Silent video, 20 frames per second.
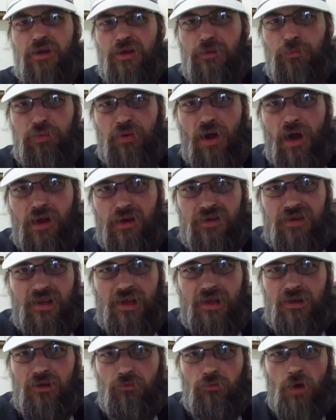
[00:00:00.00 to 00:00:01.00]
surprised
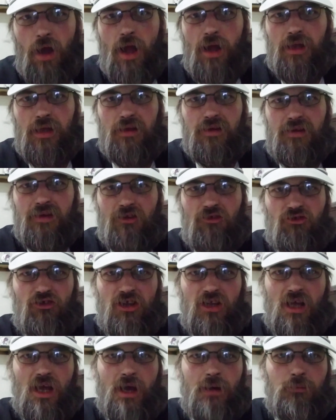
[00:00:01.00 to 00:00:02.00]
that The Rock isn't a
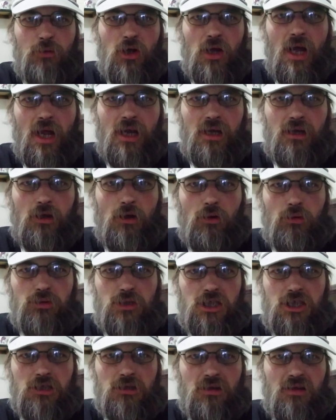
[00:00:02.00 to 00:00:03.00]
GM or a head
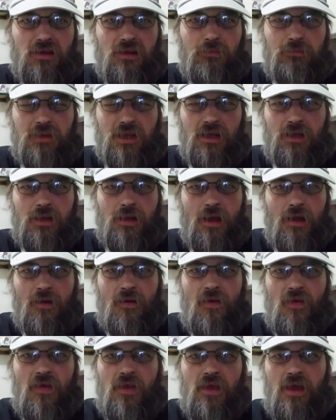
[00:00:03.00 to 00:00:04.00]
coach or something.
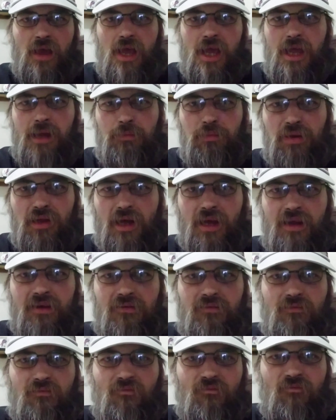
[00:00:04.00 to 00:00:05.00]
He
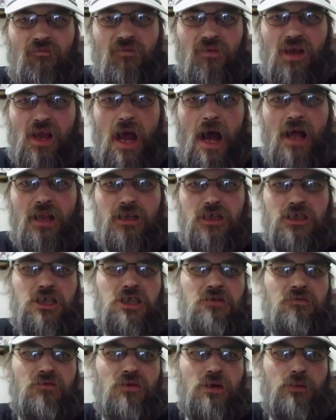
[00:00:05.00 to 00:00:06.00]
played
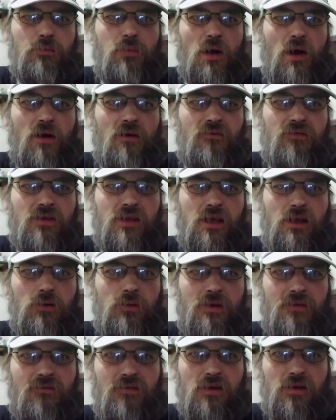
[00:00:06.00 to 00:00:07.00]
college football for the
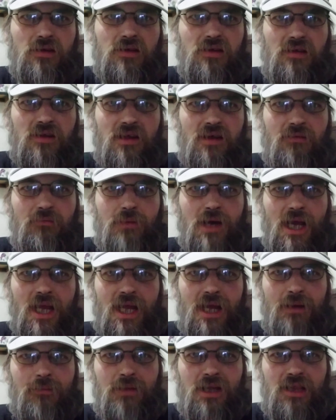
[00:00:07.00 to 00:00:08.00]
University of
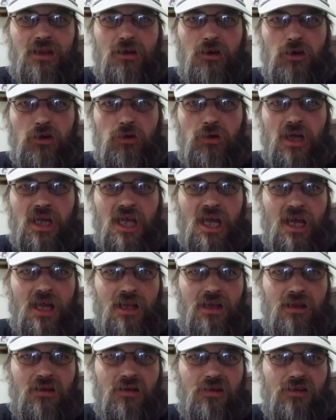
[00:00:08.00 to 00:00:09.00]
Miami, the
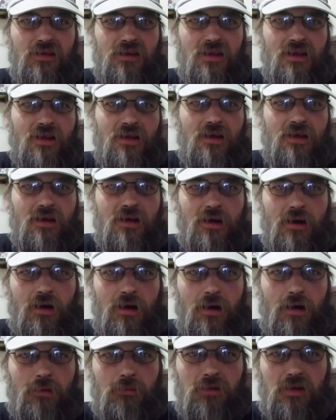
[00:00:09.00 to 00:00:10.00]
Hurricanes.
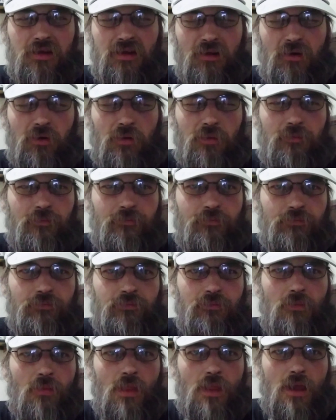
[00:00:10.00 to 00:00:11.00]
Um, so,
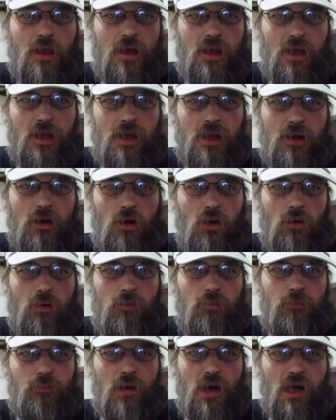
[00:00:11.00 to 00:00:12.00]
you
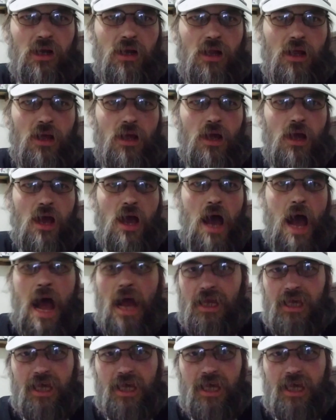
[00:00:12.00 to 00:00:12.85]
know, but I